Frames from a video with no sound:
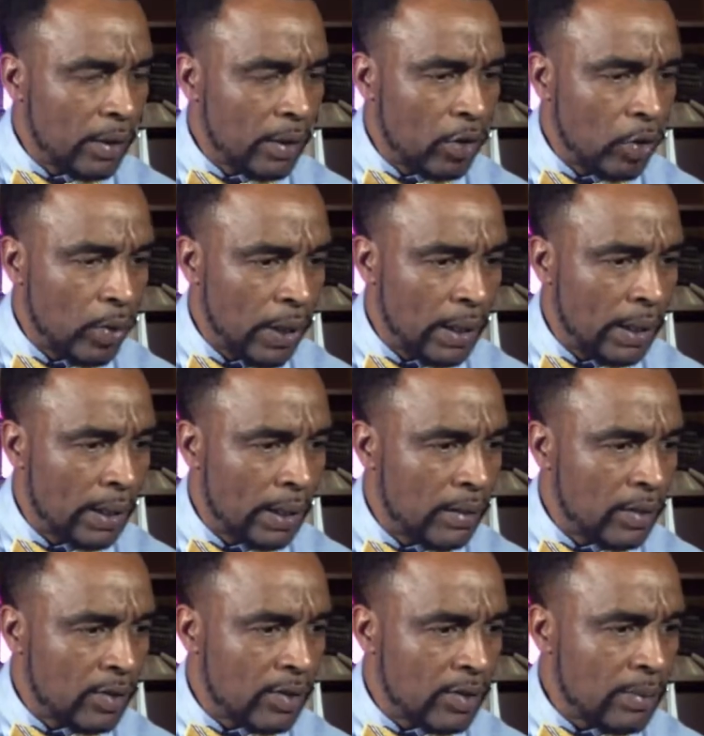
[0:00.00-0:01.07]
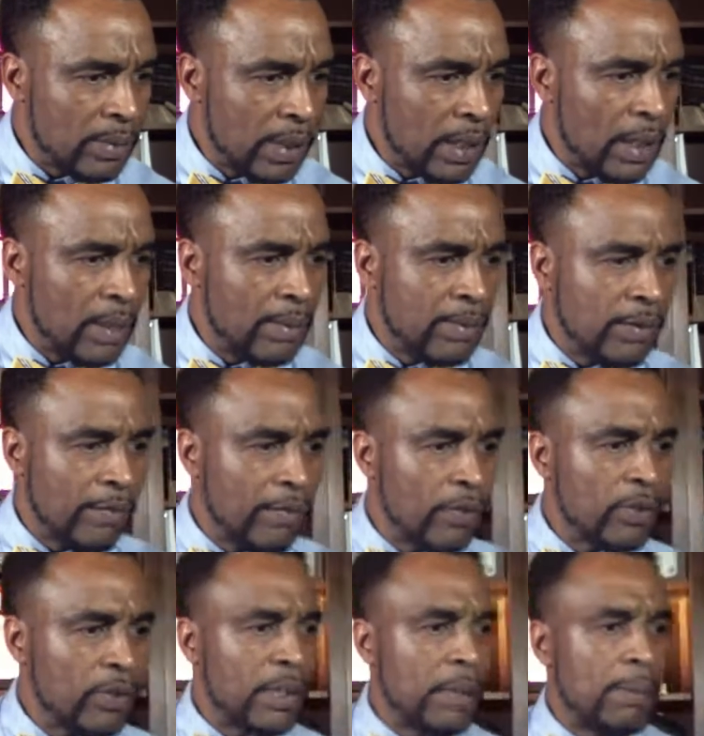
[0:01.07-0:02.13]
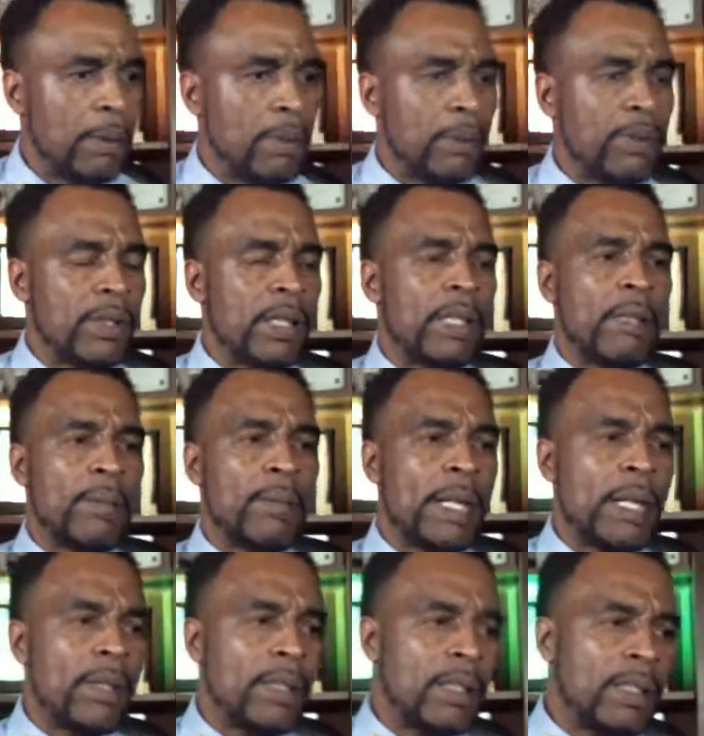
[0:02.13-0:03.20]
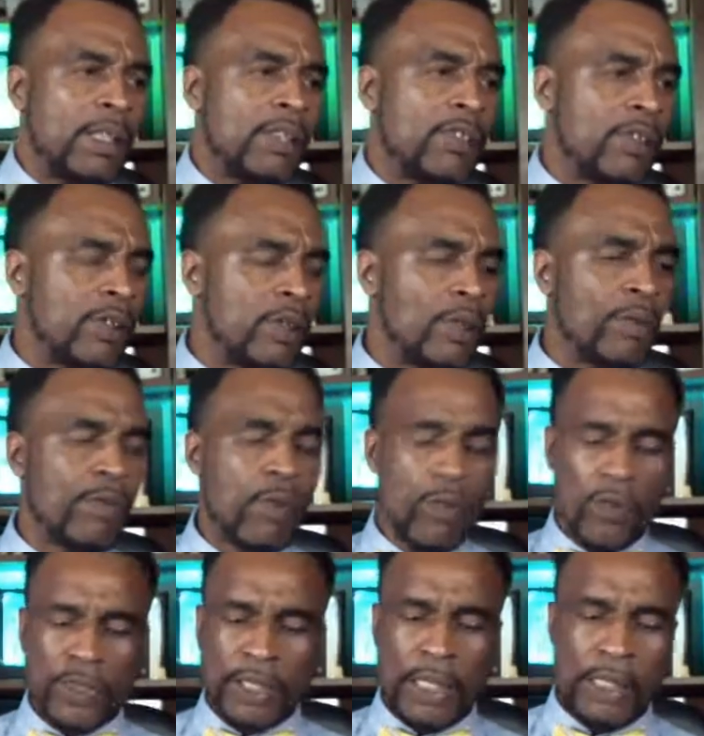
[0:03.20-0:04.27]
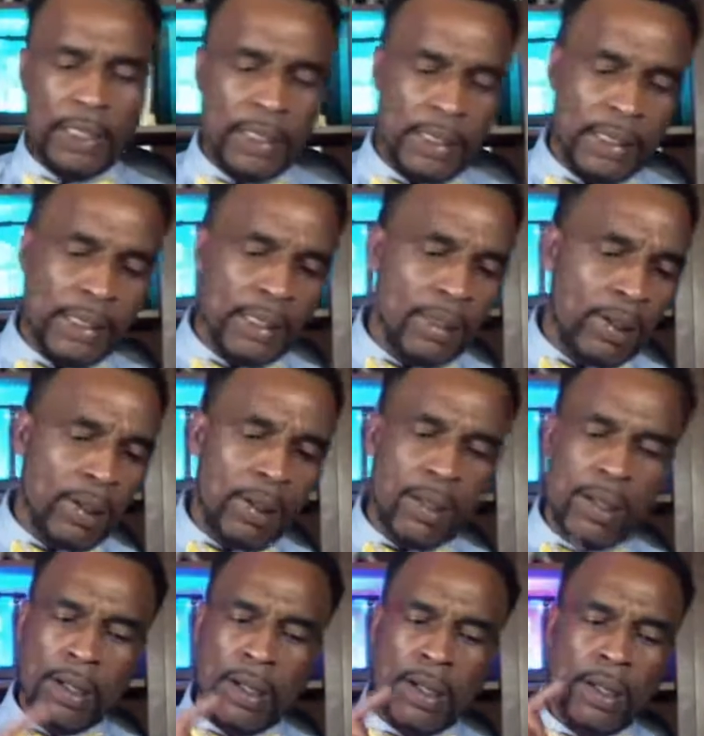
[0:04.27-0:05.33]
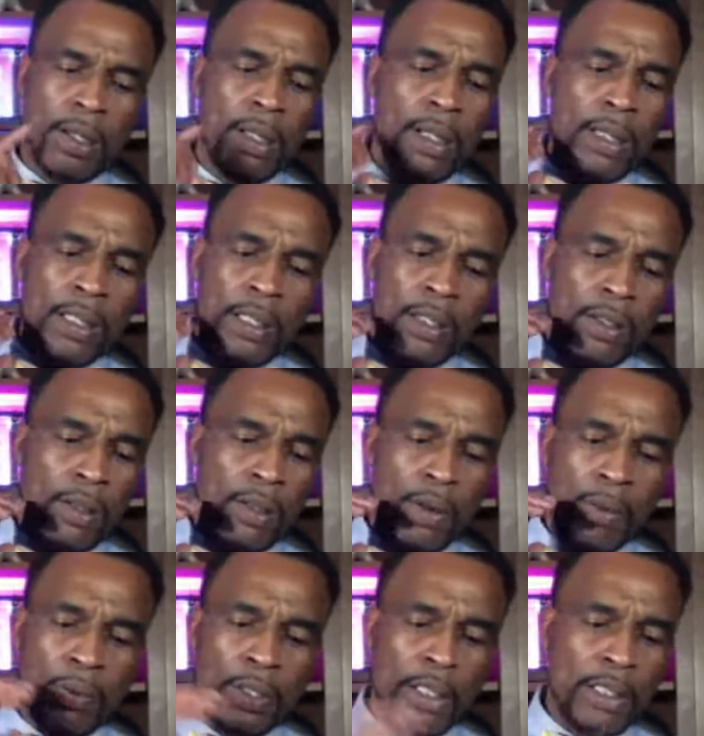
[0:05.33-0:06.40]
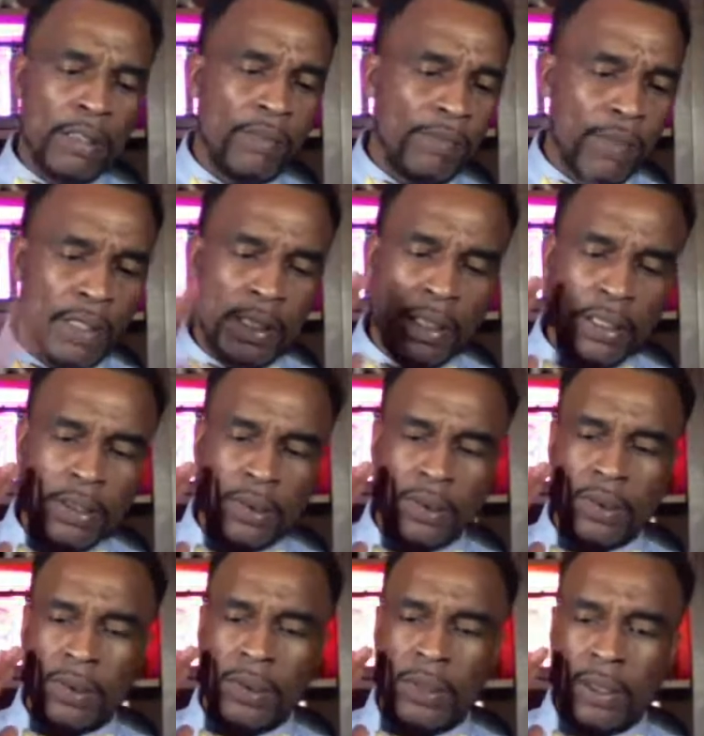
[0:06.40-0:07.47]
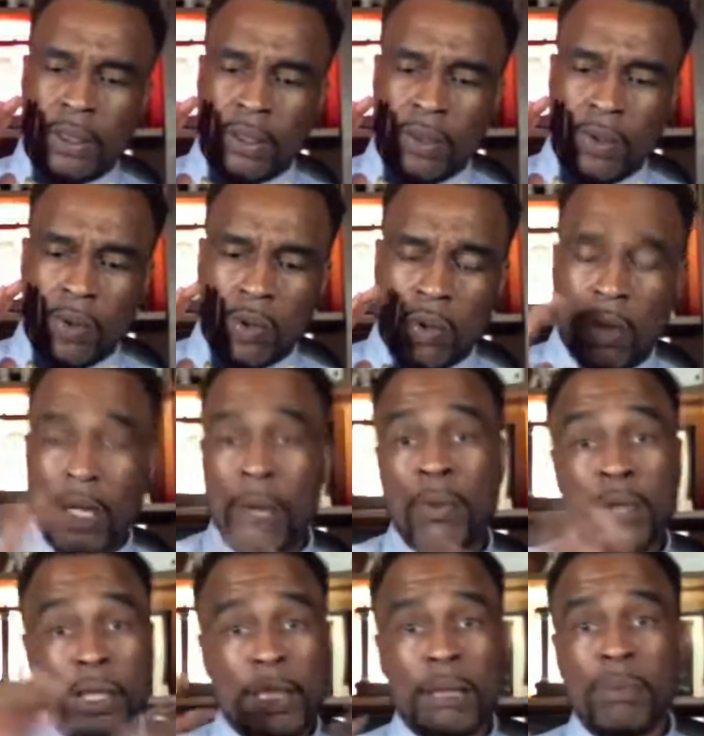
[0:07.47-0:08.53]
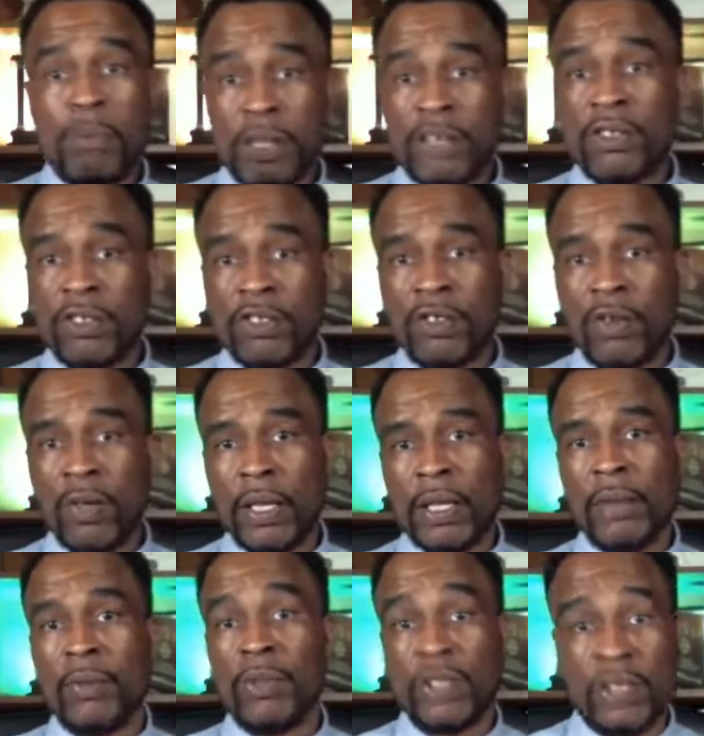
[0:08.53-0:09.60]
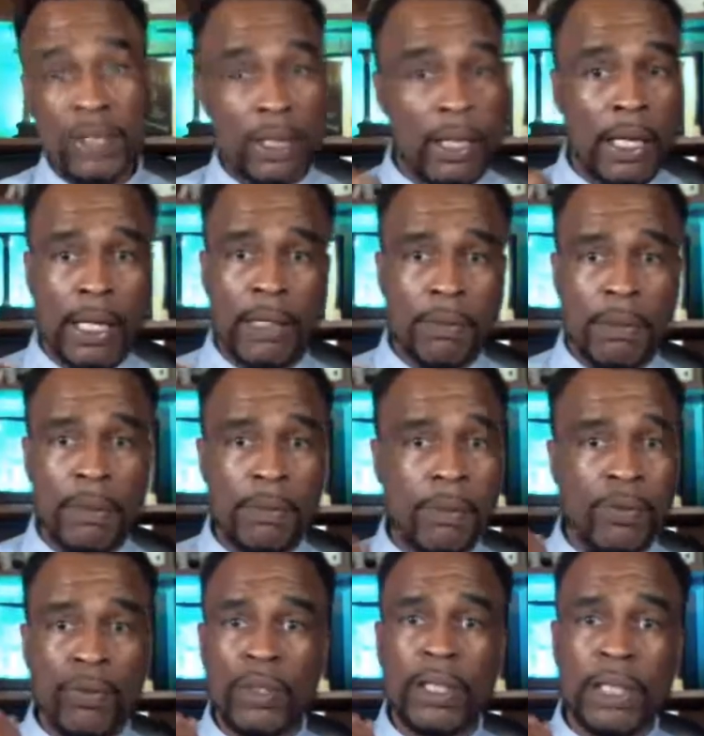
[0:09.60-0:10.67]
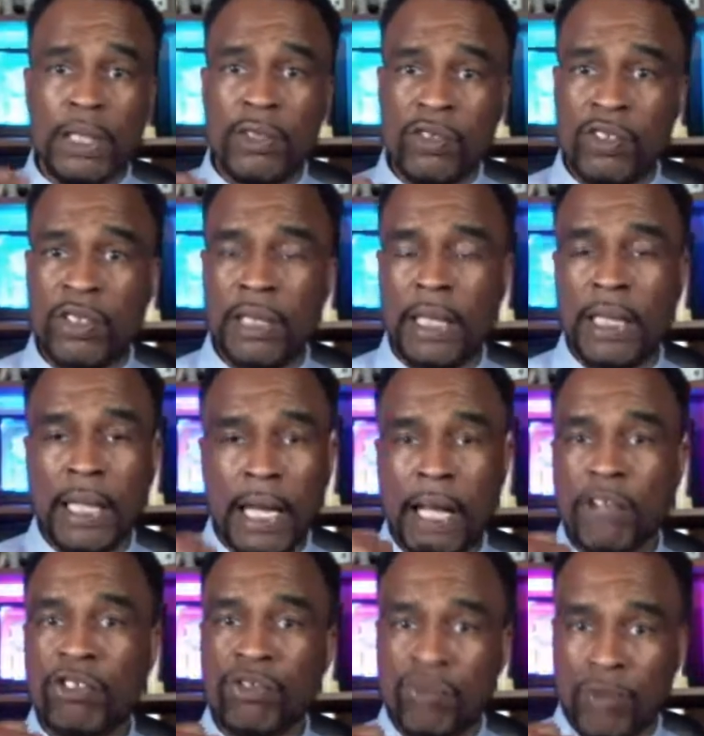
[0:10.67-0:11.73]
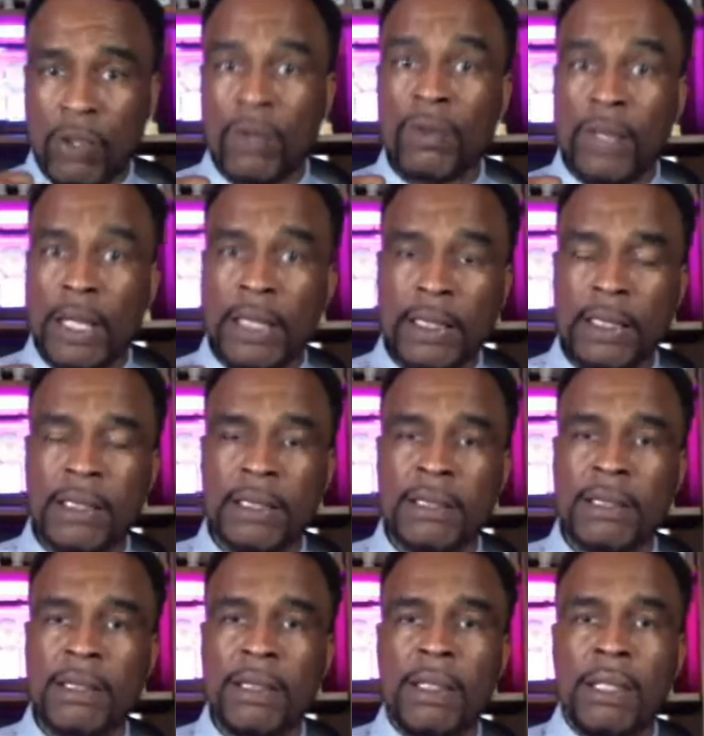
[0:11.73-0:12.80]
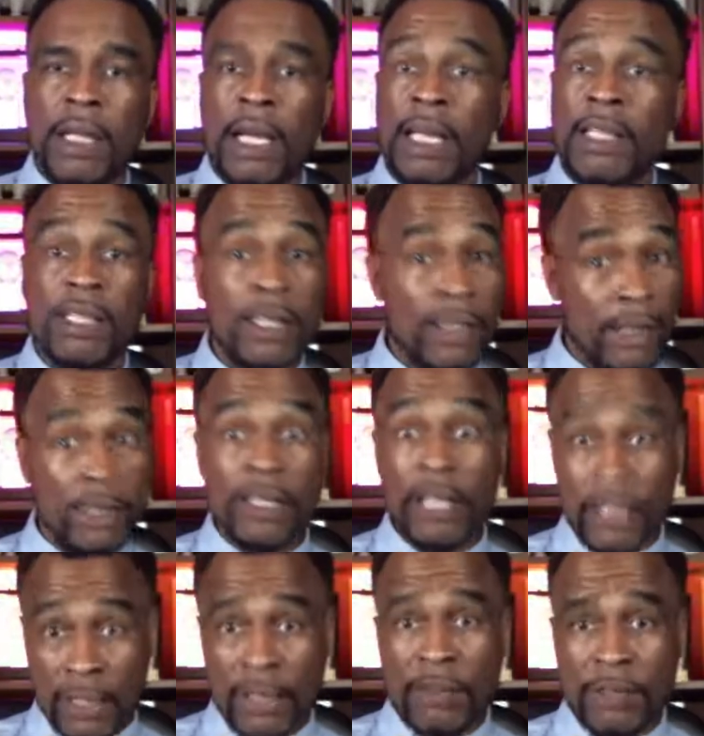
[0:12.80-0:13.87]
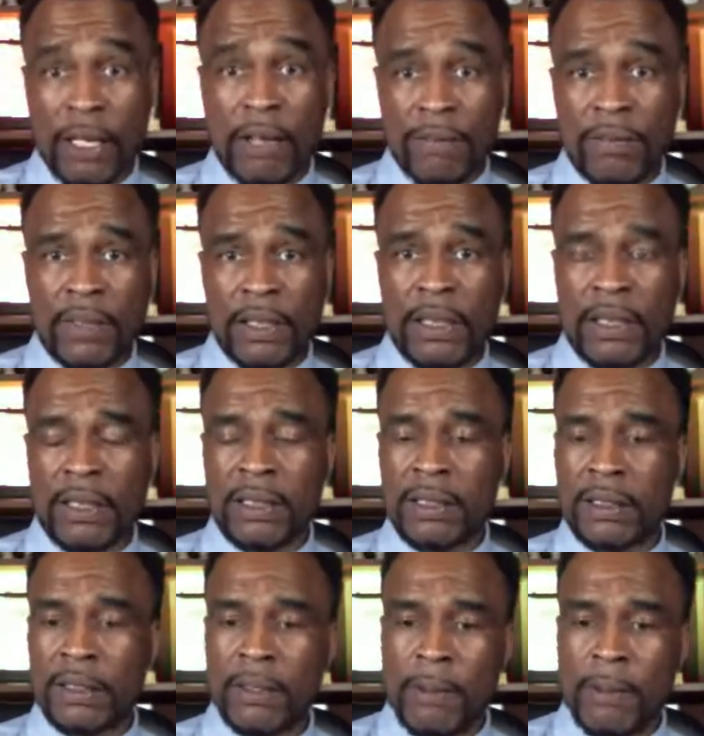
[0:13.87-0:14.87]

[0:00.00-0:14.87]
credit, sometimes the first thing people think about is, of course, I need to get the car, I want to get the vehicle, or I want to get business credit, which is a lot of people really understanding how strong that is. And it definitely is.